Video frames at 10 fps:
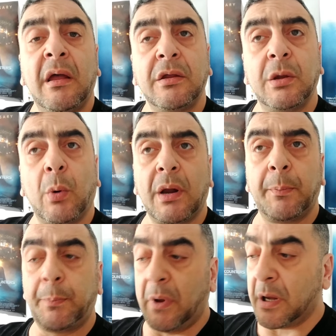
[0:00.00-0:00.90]
You want
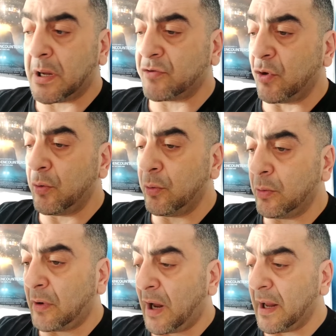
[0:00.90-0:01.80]
to do
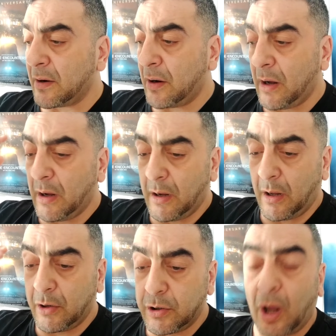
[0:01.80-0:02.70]
like
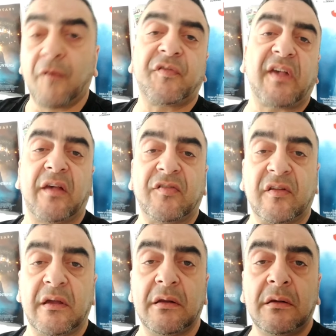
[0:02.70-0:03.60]
a lot of
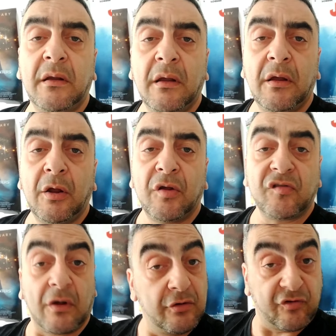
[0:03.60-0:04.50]
testing,
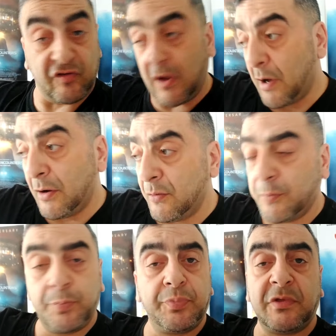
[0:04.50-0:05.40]
so you just go
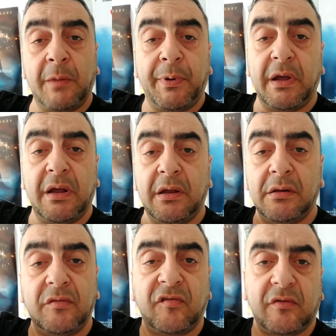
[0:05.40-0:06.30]
dip it
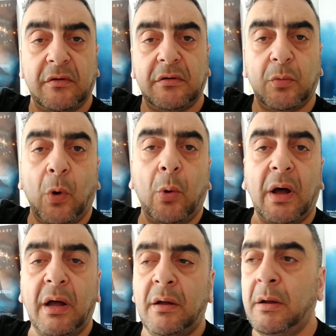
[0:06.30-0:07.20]
into the
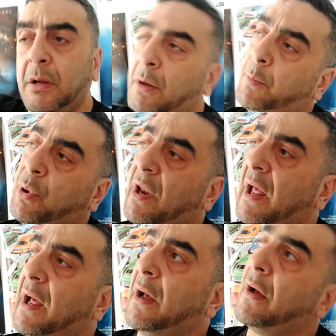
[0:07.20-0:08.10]
water, put it
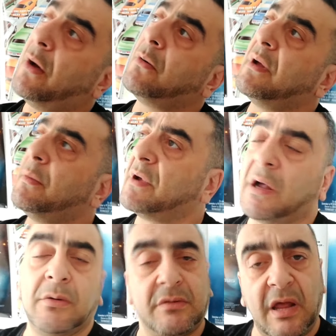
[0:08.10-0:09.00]
out. Oh, here we
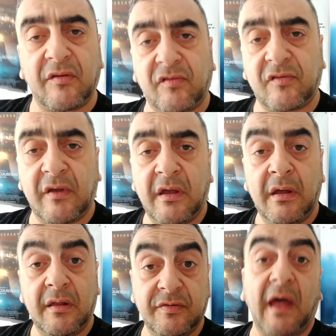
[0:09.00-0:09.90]
go. That's
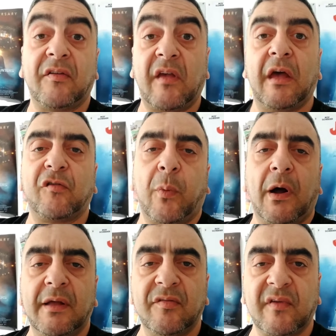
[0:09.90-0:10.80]
X,
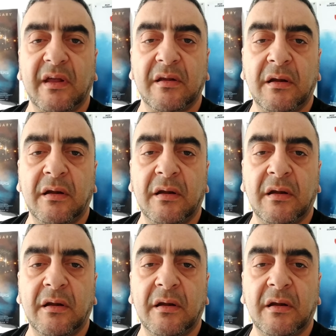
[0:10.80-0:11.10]
Y, and Z.